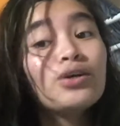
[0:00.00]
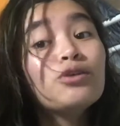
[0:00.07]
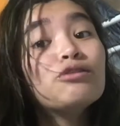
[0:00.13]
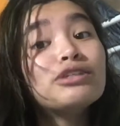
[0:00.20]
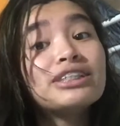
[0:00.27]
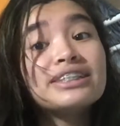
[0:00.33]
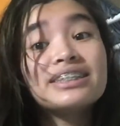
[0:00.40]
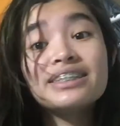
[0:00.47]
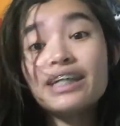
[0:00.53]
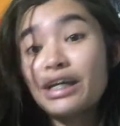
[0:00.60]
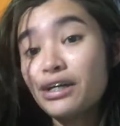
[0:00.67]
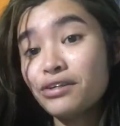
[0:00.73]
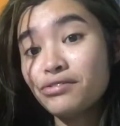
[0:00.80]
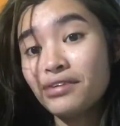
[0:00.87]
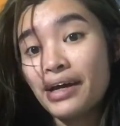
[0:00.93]
which is
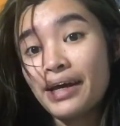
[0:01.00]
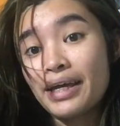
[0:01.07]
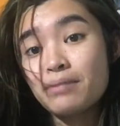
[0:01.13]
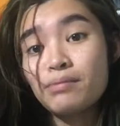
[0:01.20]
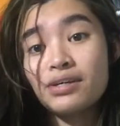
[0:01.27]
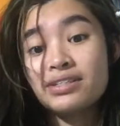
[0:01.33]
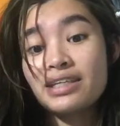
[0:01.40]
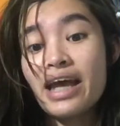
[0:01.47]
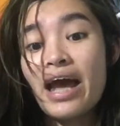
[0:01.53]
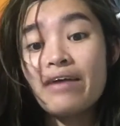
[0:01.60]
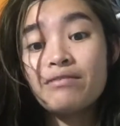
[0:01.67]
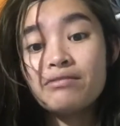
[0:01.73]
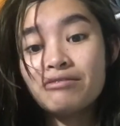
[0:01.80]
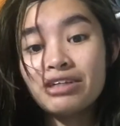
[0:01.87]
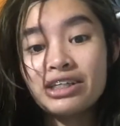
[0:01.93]
terrifying because I
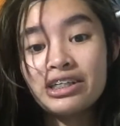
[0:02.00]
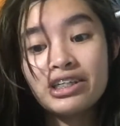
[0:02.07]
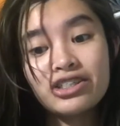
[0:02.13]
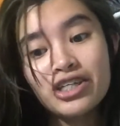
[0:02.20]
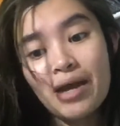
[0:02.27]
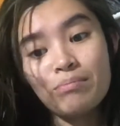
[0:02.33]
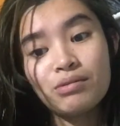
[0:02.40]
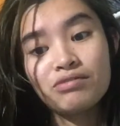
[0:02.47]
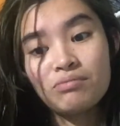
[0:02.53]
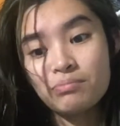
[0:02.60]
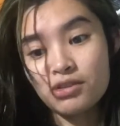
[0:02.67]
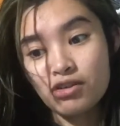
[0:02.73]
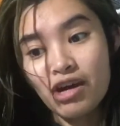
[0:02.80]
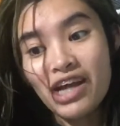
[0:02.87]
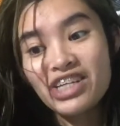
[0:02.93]
haven't written a chapter from
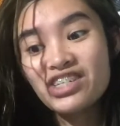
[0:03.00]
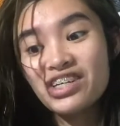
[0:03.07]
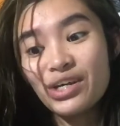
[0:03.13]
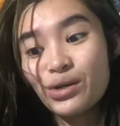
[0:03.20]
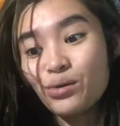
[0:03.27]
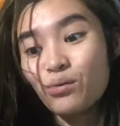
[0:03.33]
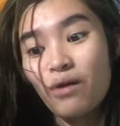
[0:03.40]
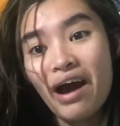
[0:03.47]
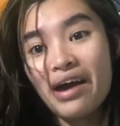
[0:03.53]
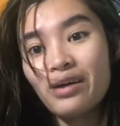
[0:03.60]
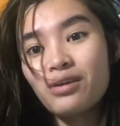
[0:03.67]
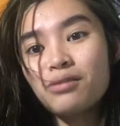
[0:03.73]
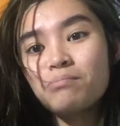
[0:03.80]
scratch in a while.